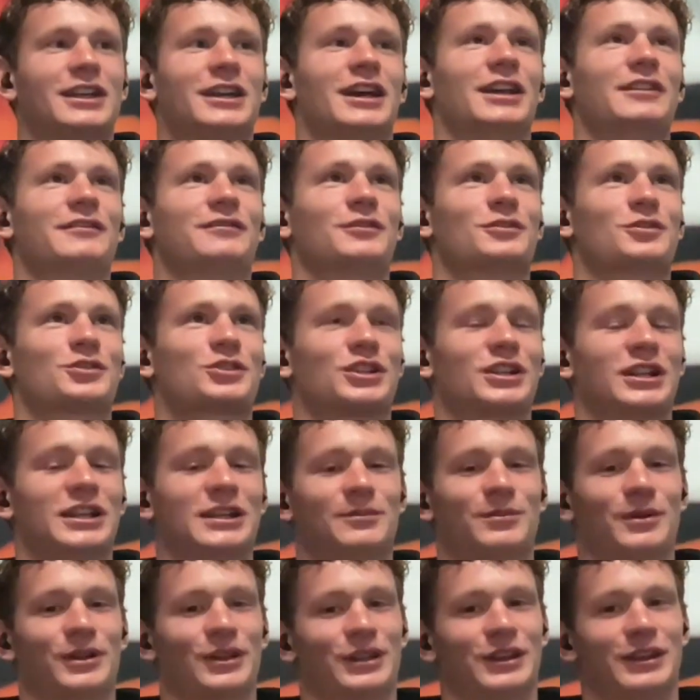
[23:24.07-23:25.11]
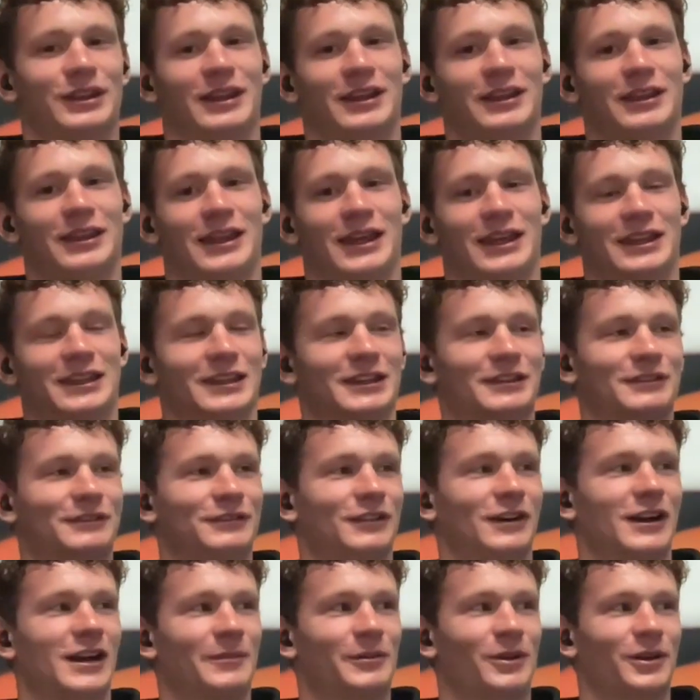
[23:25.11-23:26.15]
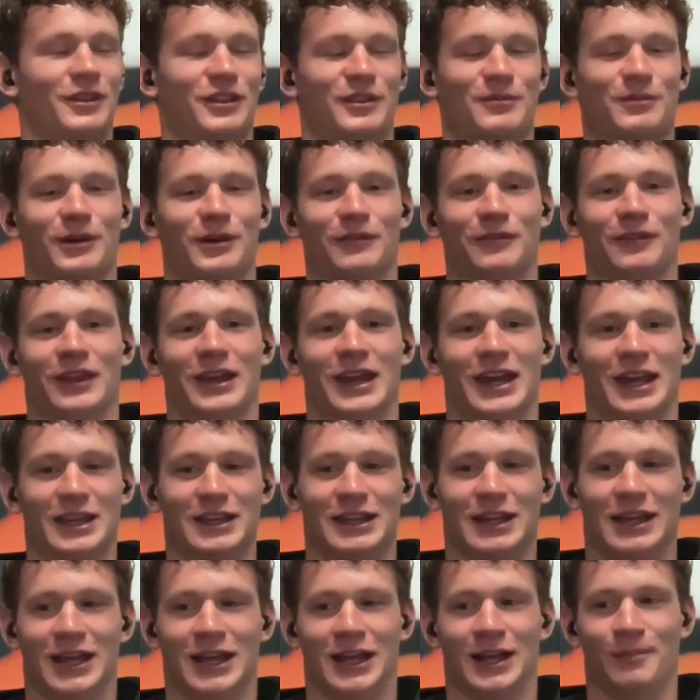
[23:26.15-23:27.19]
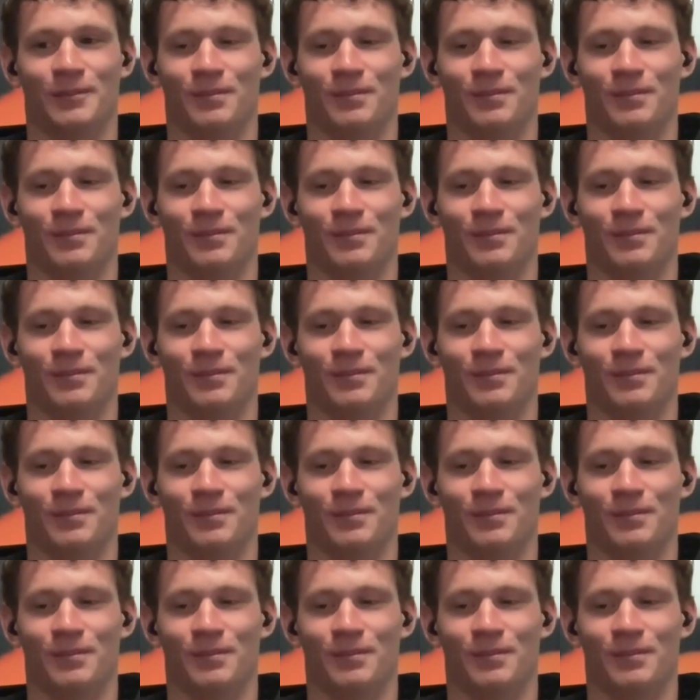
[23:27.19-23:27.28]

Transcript: unfortunately, but they didn't fire me on the spot for that.